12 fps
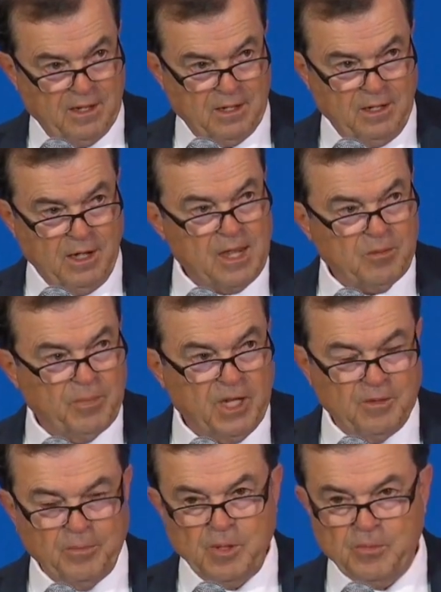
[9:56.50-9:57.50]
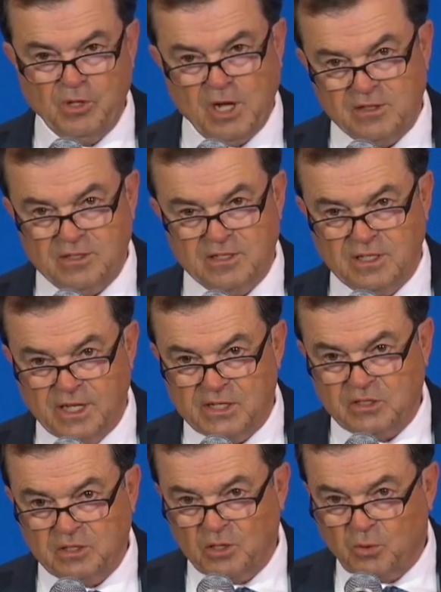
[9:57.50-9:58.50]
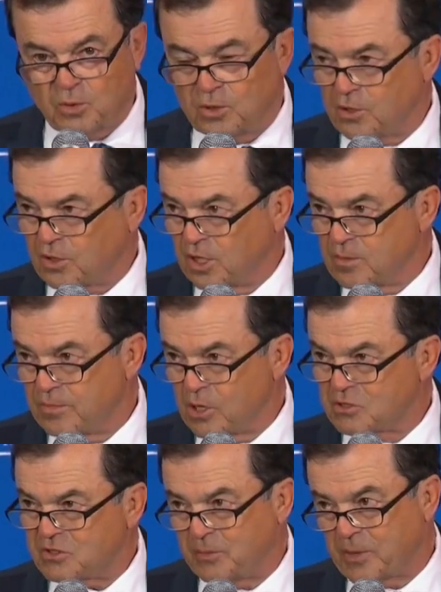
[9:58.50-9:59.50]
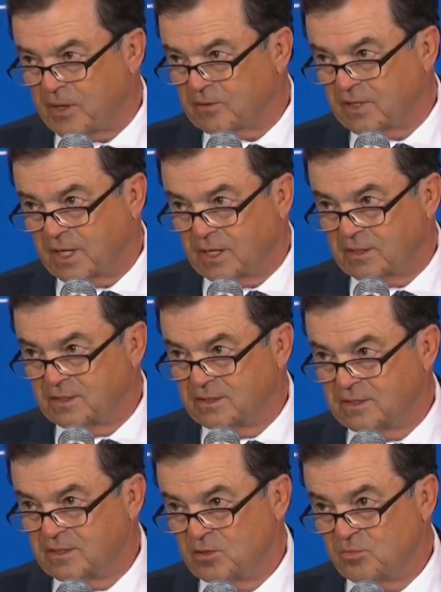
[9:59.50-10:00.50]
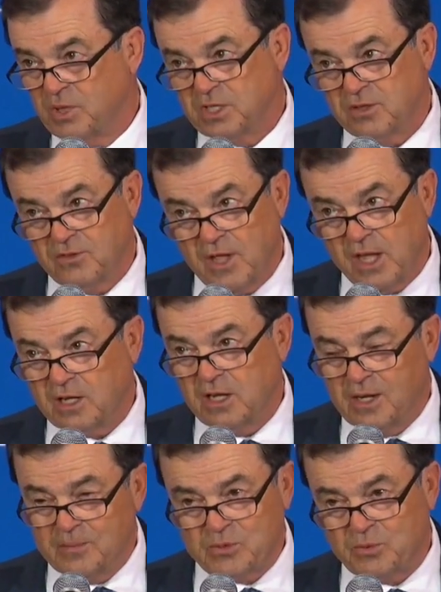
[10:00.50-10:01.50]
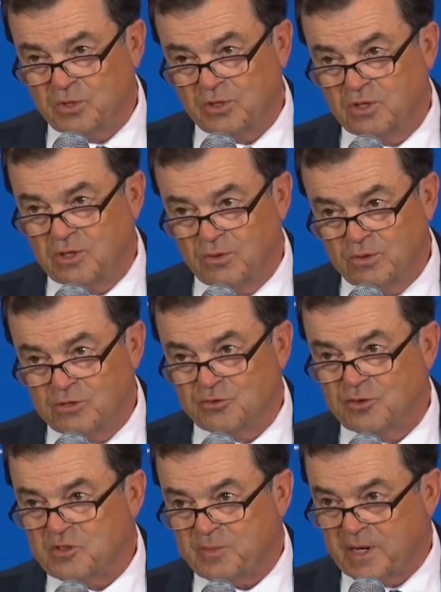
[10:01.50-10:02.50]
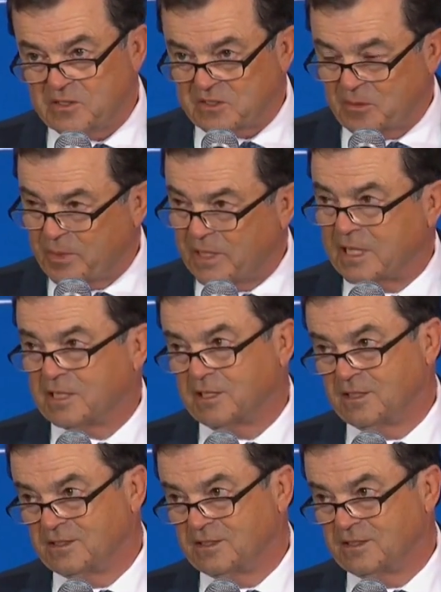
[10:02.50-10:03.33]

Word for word: Not many people other than us in the world can boast about that, but that comes with huge responsibility.